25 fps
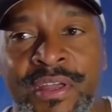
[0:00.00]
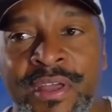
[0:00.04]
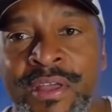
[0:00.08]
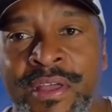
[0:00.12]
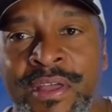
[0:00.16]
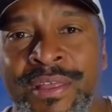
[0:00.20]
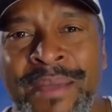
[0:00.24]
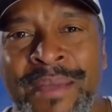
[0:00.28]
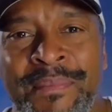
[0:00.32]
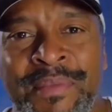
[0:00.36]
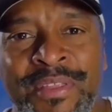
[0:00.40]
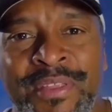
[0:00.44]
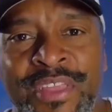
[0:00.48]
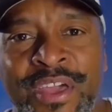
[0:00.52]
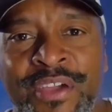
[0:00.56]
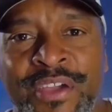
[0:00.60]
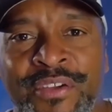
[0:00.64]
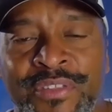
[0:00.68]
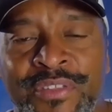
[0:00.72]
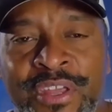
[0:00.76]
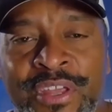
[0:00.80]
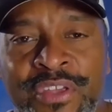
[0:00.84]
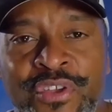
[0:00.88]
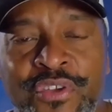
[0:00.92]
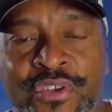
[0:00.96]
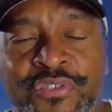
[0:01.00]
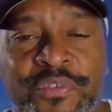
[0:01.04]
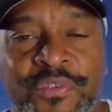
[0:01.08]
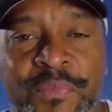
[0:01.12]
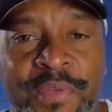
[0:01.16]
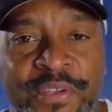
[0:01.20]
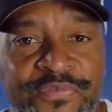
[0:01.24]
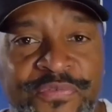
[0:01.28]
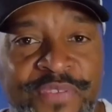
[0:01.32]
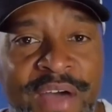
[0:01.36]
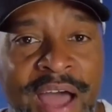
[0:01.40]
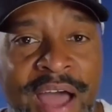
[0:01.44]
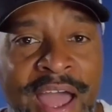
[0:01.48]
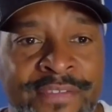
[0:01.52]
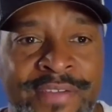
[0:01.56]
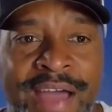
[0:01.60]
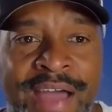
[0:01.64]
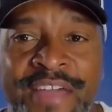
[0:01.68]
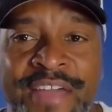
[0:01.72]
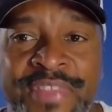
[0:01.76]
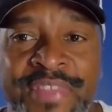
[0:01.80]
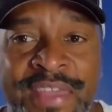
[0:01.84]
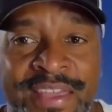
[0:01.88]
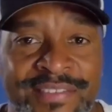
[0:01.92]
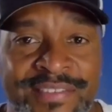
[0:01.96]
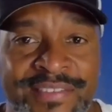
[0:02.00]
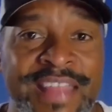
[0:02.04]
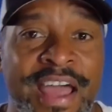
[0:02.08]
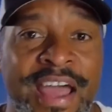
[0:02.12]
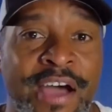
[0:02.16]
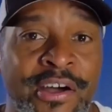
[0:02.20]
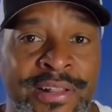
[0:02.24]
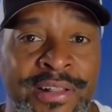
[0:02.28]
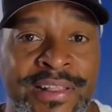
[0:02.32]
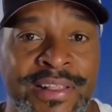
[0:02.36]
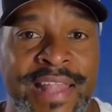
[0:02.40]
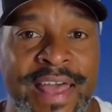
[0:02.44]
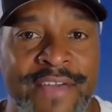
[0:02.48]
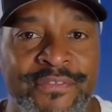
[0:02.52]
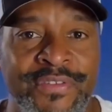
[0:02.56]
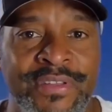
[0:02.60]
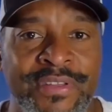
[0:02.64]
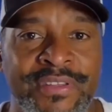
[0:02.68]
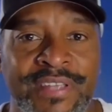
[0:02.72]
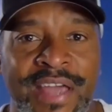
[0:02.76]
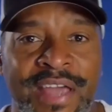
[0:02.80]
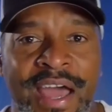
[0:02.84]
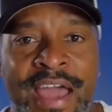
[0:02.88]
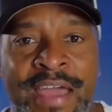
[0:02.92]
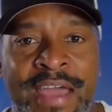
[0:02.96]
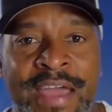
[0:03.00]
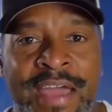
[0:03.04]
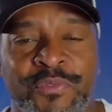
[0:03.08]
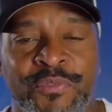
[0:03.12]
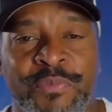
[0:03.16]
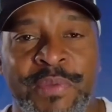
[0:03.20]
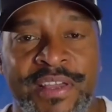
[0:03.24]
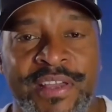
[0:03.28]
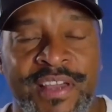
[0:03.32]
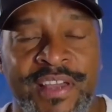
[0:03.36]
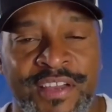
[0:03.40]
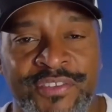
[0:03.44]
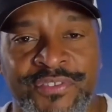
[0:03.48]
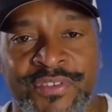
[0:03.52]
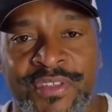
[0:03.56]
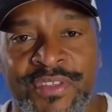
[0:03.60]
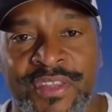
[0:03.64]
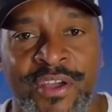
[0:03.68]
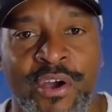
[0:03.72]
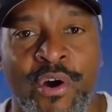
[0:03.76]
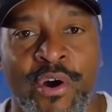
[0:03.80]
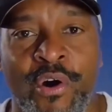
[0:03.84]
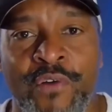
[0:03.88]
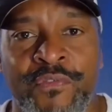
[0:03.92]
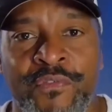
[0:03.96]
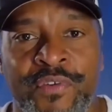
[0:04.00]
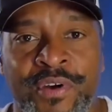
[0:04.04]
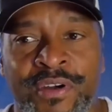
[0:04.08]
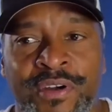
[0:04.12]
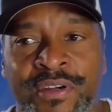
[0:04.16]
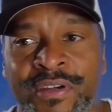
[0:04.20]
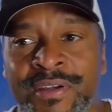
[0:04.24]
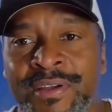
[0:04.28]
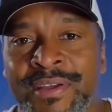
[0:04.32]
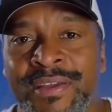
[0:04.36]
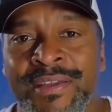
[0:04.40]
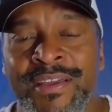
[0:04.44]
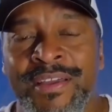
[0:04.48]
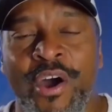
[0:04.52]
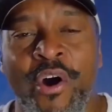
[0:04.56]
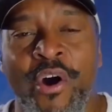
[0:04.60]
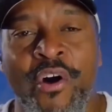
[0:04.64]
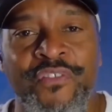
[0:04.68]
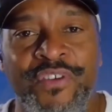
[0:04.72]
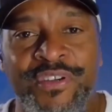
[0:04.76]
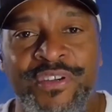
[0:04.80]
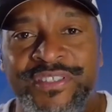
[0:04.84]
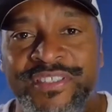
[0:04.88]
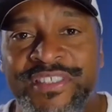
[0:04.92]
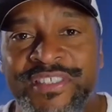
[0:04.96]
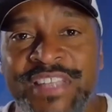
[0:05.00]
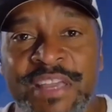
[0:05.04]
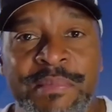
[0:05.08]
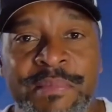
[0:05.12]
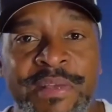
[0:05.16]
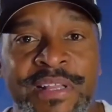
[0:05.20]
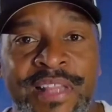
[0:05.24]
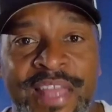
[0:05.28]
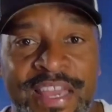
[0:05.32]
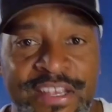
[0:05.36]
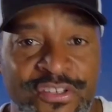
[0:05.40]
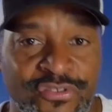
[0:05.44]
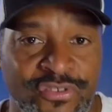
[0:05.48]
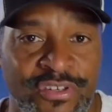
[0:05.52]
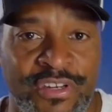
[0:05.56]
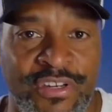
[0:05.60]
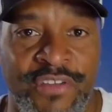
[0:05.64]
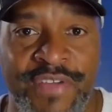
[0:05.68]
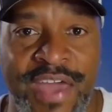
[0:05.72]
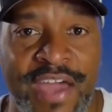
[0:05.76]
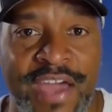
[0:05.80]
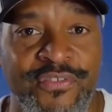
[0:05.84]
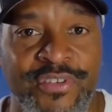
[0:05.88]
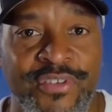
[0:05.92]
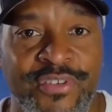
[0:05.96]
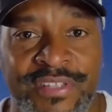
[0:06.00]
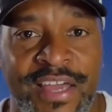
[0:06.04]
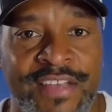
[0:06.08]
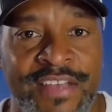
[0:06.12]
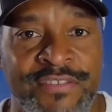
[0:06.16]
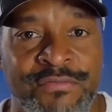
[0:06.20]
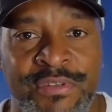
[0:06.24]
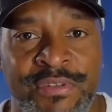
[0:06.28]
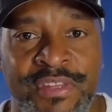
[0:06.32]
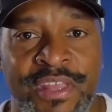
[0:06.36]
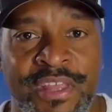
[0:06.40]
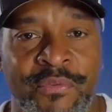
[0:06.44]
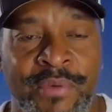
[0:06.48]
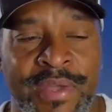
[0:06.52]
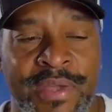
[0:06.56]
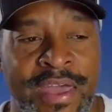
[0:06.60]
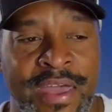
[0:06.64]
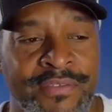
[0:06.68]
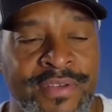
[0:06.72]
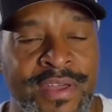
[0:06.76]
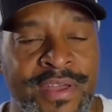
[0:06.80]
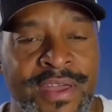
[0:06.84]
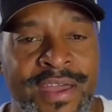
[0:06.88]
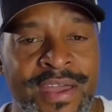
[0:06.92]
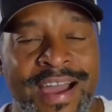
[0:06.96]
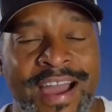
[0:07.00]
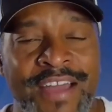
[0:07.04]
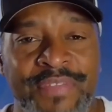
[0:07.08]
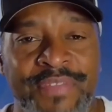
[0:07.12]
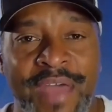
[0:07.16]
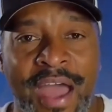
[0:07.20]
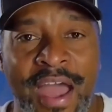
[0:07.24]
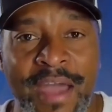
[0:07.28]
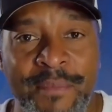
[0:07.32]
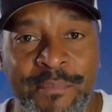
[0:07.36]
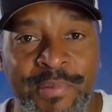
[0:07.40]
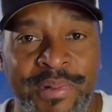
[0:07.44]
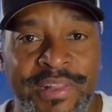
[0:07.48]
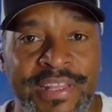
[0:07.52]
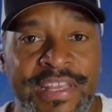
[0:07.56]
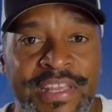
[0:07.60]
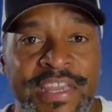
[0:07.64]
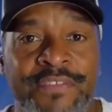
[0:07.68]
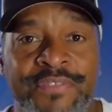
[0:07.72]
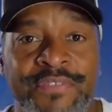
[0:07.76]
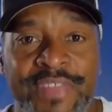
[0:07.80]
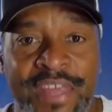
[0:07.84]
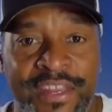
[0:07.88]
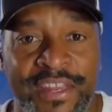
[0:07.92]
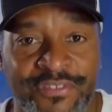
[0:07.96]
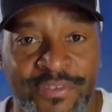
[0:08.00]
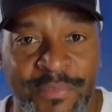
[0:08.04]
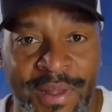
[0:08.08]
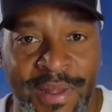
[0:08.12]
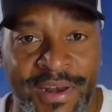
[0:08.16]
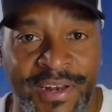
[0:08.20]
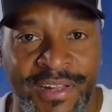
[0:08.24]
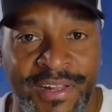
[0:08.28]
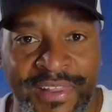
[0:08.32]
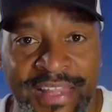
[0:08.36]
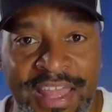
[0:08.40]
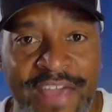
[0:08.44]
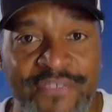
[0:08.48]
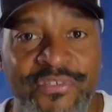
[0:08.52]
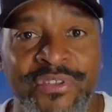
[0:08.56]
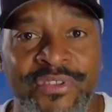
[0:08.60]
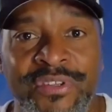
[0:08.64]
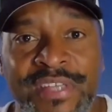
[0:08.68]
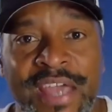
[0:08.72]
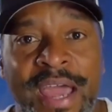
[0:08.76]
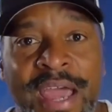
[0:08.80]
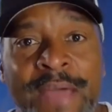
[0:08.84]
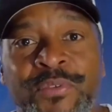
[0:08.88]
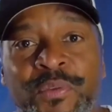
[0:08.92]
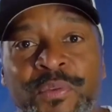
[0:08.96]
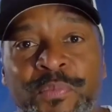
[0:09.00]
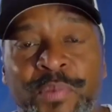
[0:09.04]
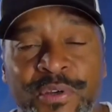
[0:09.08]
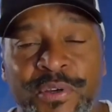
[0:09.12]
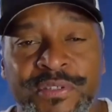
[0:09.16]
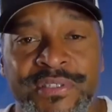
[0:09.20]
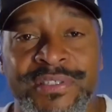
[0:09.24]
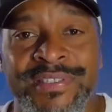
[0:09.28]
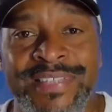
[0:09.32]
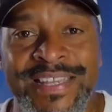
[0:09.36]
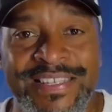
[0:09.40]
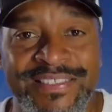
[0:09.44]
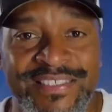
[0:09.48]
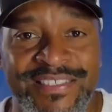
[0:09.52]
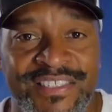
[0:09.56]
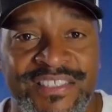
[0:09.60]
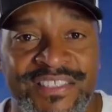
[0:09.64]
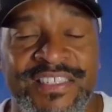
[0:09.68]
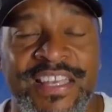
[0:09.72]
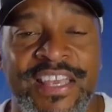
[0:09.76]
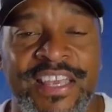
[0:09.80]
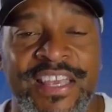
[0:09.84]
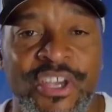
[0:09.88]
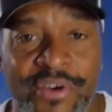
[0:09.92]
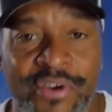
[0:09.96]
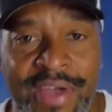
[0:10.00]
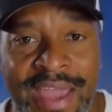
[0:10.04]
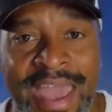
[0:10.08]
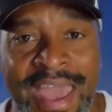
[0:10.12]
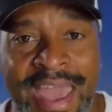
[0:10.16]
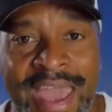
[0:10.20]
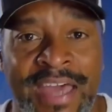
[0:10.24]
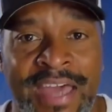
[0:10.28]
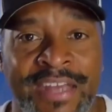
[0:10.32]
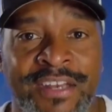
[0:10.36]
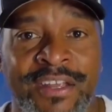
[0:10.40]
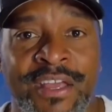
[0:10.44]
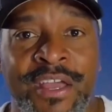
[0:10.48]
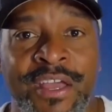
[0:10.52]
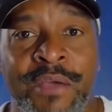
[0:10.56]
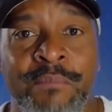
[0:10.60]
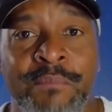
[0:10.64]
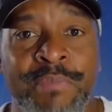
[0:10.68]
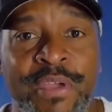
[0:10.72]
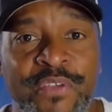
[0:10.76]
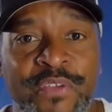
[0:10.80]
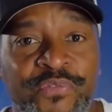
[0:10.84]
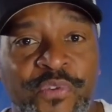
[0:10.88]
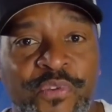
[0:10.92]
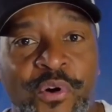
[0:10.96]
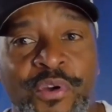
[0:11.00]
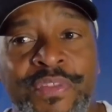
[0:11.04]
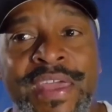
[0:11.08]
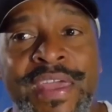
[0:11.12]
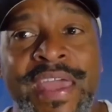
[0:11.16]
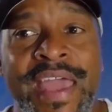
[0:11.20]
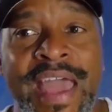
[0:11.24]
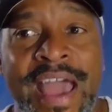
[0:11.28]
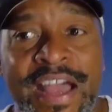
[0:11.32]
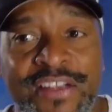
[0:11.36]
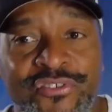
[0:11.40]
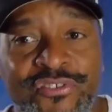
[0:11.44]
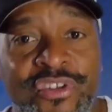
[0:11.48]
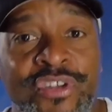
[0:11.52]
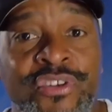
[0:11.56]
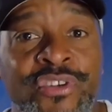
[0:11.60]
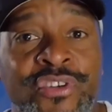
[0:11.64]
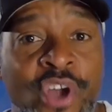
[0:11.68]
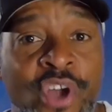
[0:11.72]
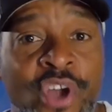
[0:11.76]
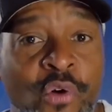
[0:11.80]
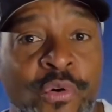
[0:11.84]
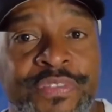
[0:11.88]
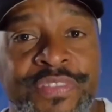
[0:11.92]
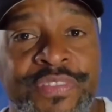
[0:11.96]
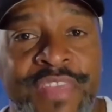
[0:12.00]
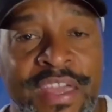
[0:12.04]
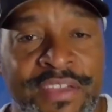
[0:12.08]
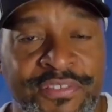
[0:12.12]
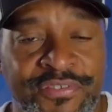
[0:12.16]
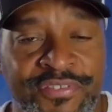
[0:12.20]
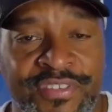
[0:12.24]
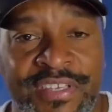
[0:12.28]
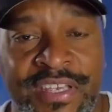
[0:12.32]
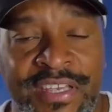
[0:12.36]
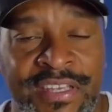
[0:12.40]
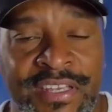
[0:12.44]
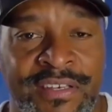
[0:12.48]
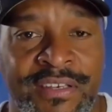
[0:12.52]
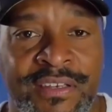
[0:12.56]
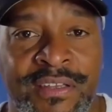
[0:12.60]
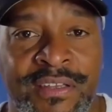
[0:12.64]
I mean, there used to be 5. I think it's now 11 times because of the overstimulation of advertisement that we have. I believe that it's about 11 times a person needs to see your ad before they actually know what they've seen.